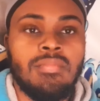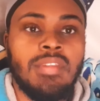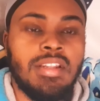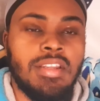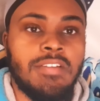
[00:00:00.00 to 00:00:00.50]

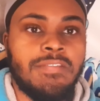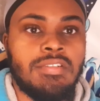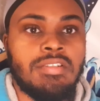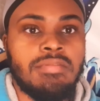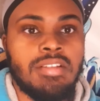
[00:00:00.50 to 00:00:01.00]
And the
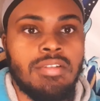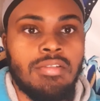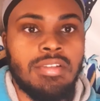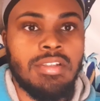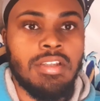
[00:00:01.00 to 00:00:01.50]
official
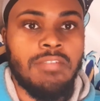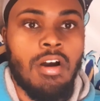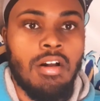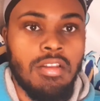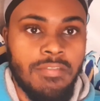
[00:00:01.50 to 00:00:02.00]
synopsis of
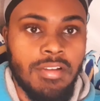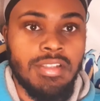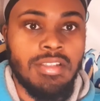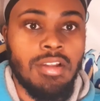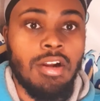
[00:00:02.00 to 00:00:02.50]
All of
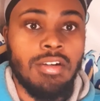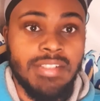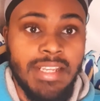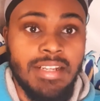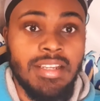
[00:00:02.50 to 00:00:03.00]
Us Are
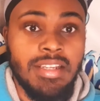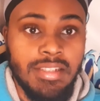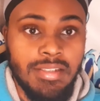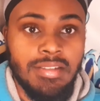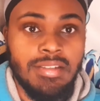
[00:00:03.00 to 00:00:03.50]
Dead
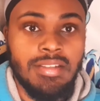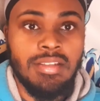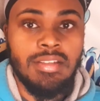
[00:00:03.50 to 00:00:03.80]
is,